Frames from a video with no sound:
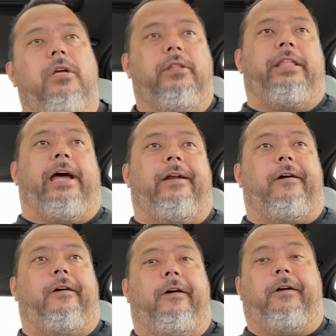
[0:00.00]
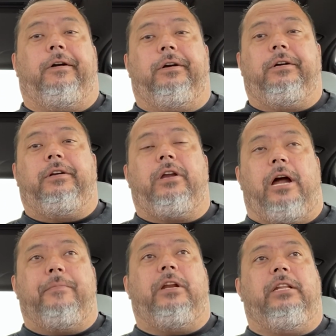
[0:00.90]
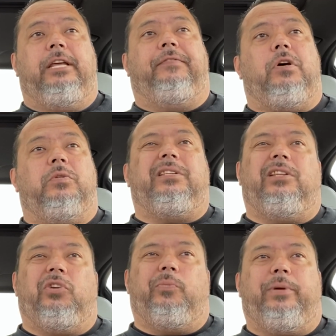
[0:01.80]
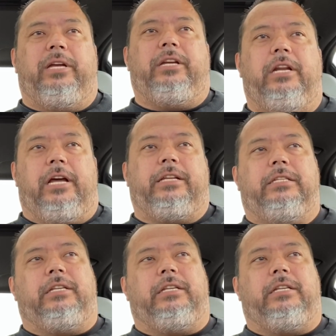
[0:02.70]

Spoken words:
that are, I'm gonna leave those a little bit as